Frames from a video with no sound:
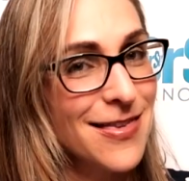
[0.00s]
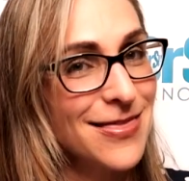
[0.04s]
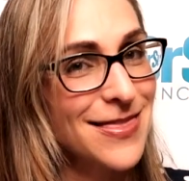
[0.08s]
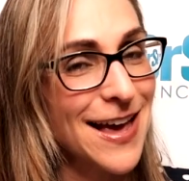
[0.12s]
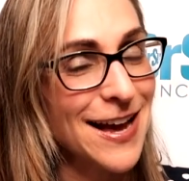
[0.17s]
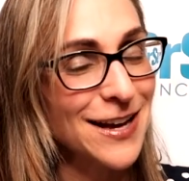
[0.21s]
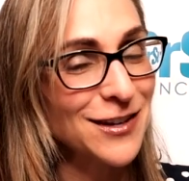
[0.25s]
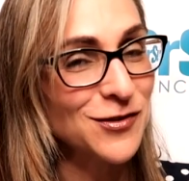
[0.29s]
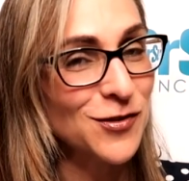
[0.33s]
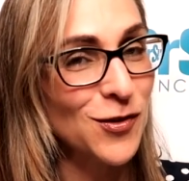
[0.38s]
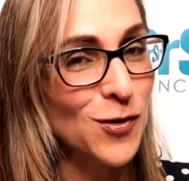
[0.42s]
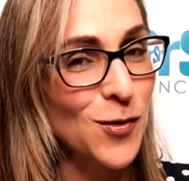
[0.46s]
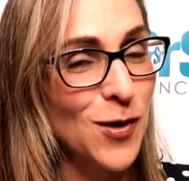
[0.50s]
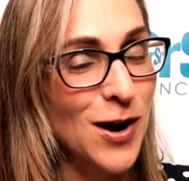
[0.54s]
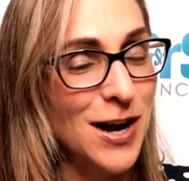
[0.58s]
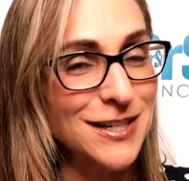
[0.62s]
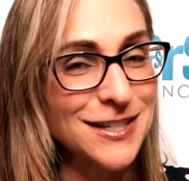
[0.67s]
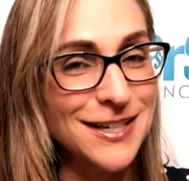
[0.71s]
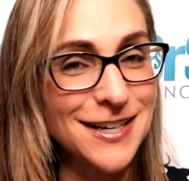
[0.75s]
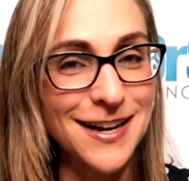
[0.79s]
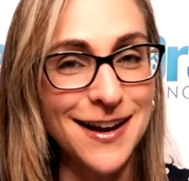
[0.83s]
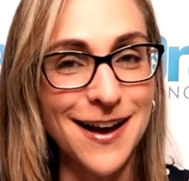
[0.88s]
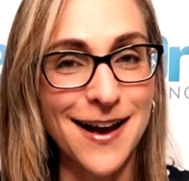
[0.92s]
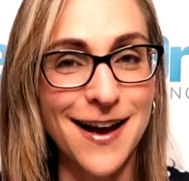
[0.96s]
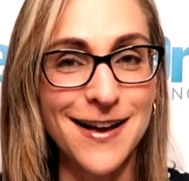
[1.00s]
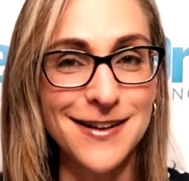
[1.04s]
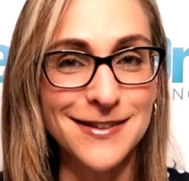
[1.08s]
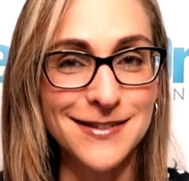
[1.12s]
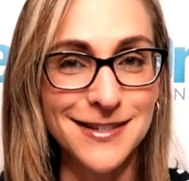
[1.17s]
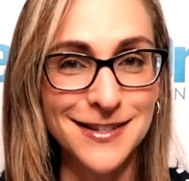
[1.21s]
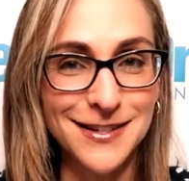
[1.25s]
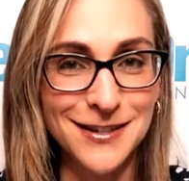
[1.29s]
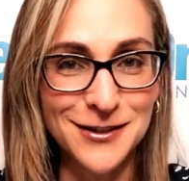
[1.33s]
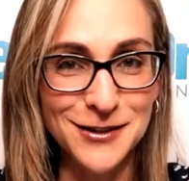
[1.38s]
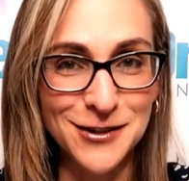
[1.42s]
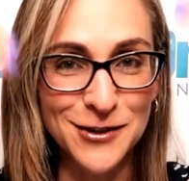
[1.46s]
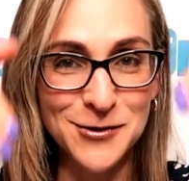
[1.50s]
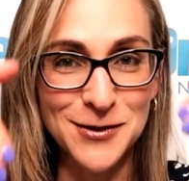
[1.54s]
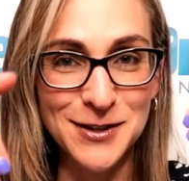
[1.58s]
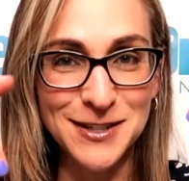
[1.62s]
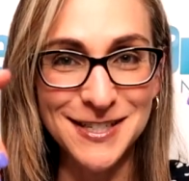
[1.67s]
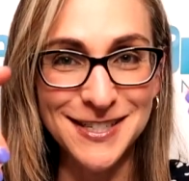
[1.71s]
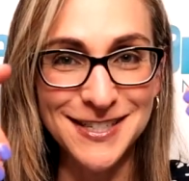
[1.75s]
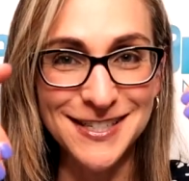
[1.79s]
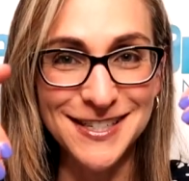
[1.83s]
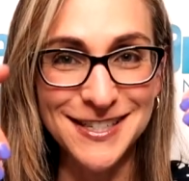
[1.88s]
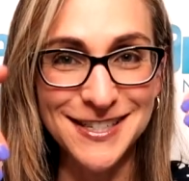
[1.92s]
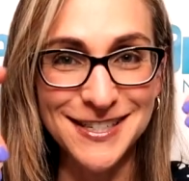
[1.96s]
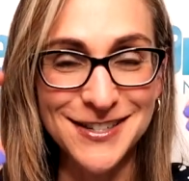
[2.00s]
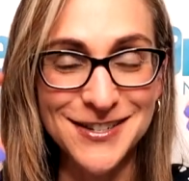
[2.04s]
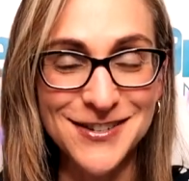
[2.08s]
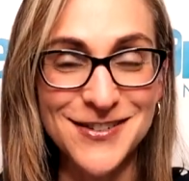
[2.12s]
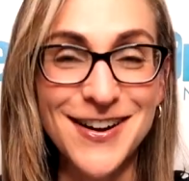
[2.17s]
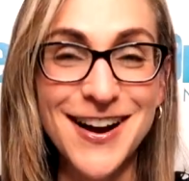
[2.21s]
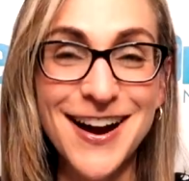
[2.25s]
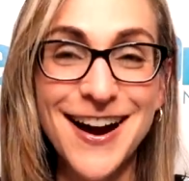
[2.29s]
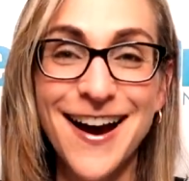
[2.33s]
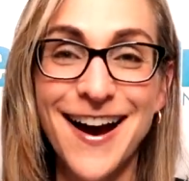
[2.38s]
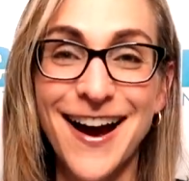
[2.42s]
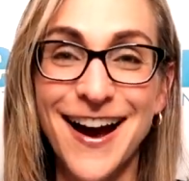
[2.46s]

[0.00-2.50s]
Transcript: Thanks for watching, guys. You know what to do.